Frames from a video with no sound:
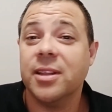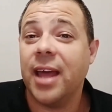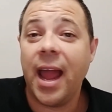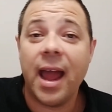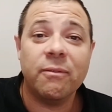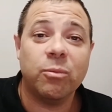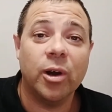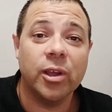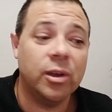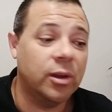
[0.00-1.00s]
Do they have
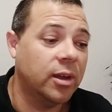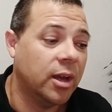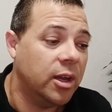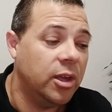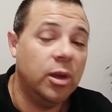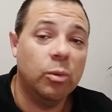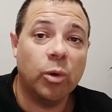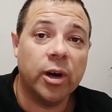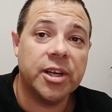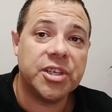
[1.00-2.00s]
what you, you
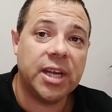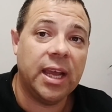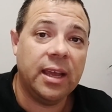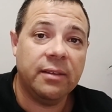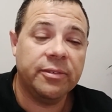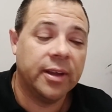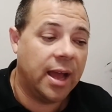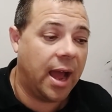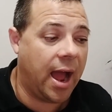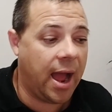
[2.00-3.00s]
want to achieve?
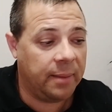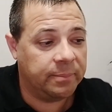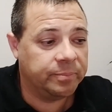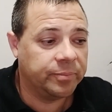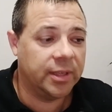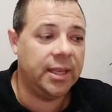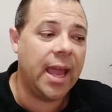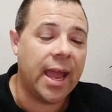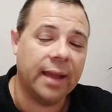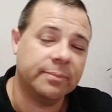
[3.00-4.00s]
Um,
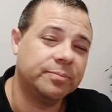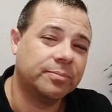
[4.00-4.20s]
yeah.